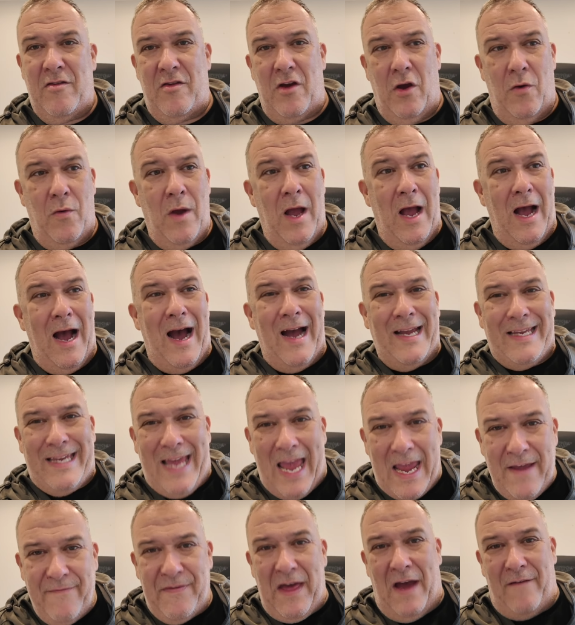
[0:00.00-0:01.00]
So I
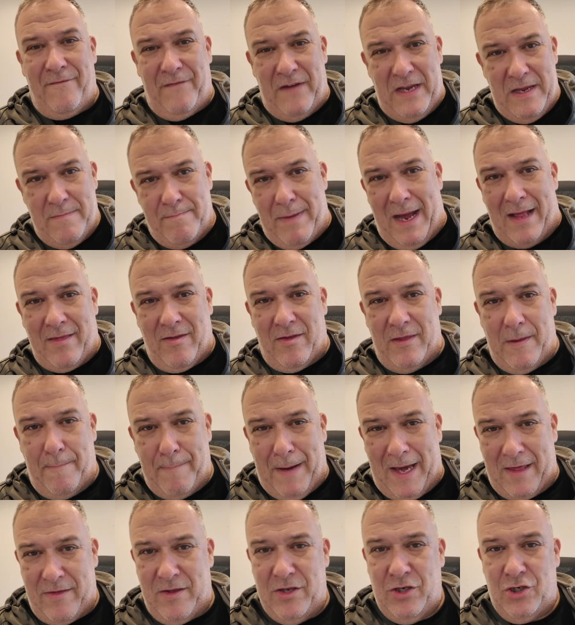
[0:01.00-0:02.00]
gave that feedback to the
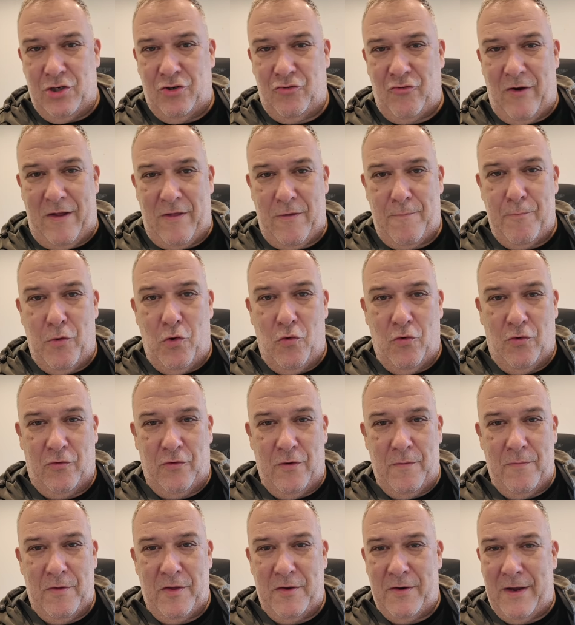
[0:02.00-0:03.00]
passenger transport
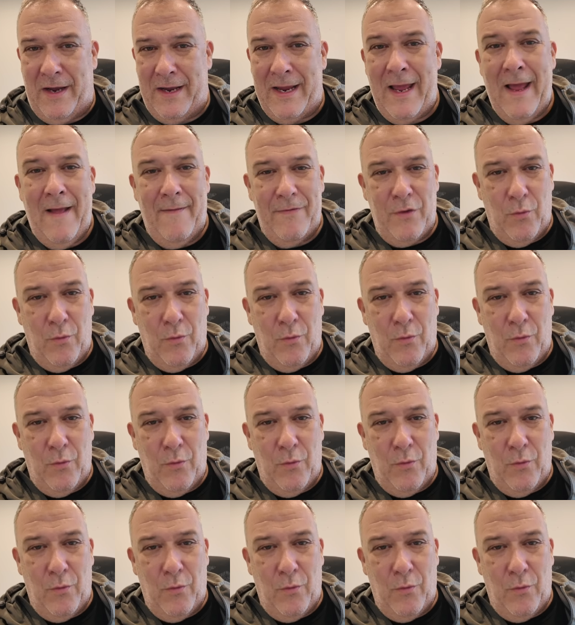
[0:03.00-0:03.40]
group today.